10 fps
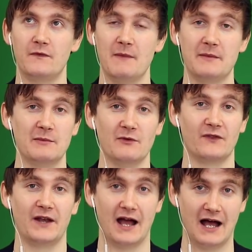maybe a month
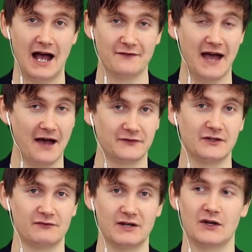and a half after
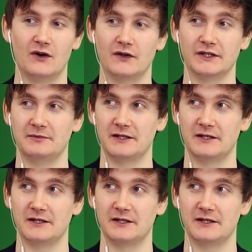it's recorded,